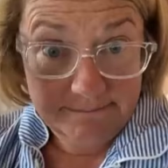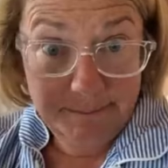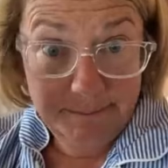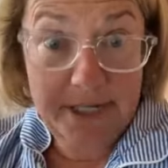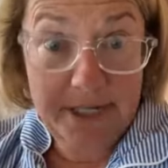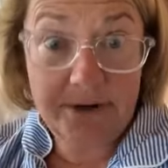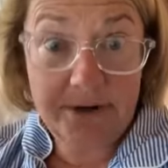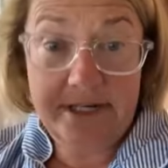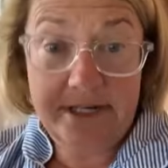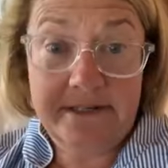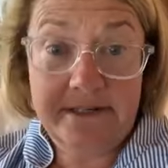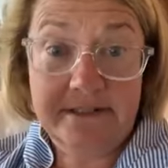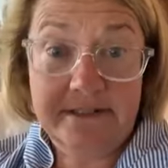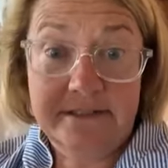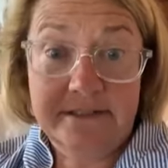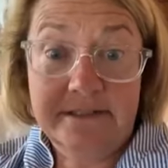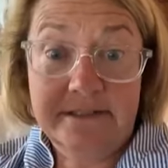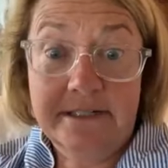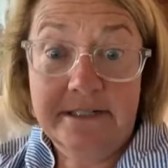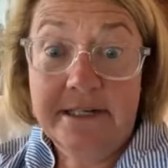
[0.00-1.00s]
period.
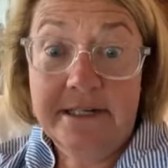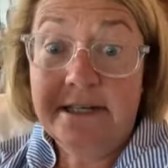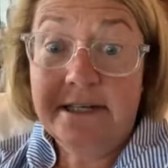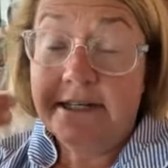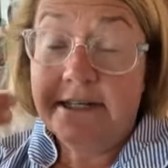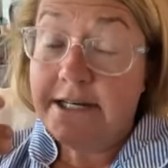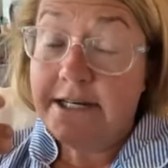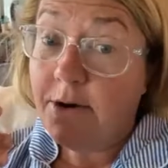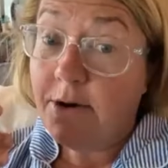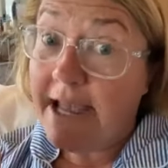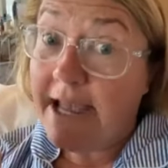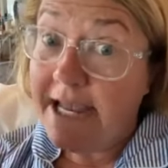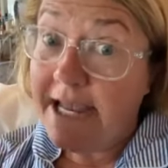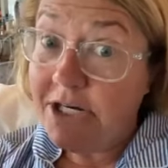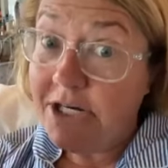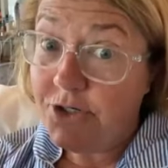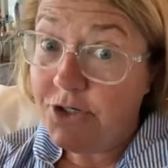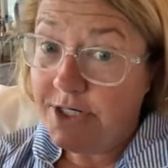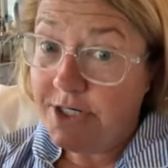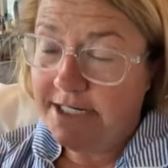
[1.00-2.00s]
Now,
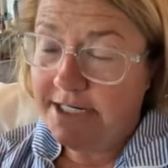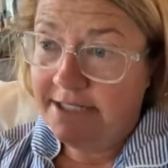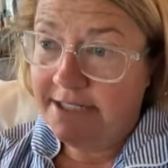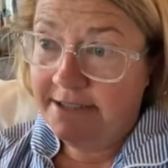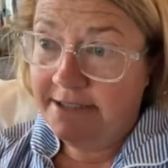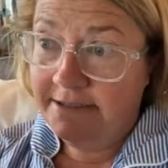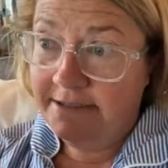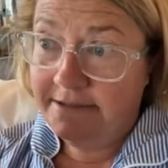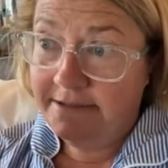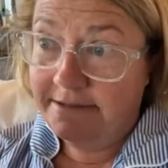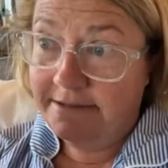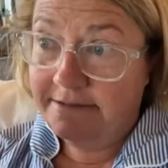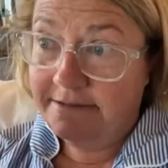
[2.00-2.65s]
Adrian,